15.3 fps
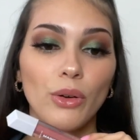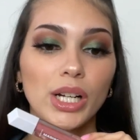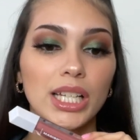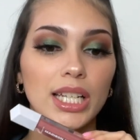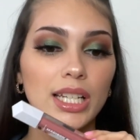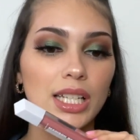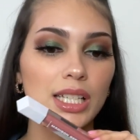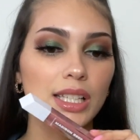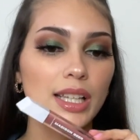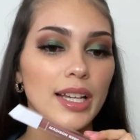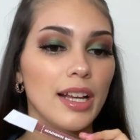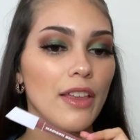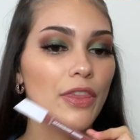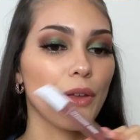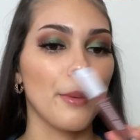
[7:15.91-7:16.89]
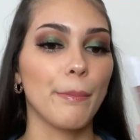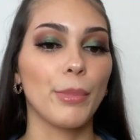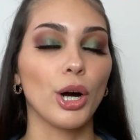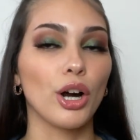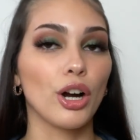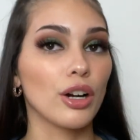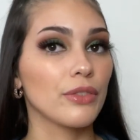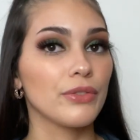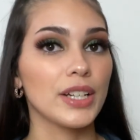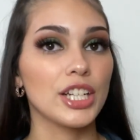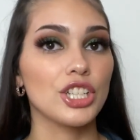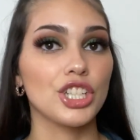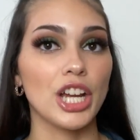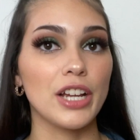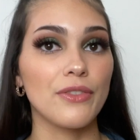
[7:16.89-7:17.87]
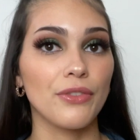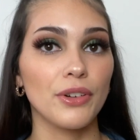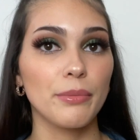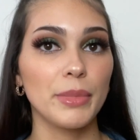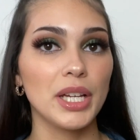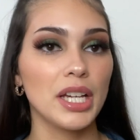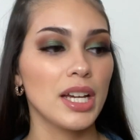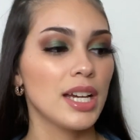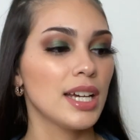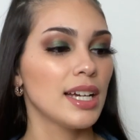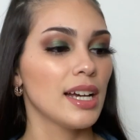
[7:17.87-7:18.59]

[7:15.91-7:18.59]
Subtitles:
and it is like the perfect shade for me.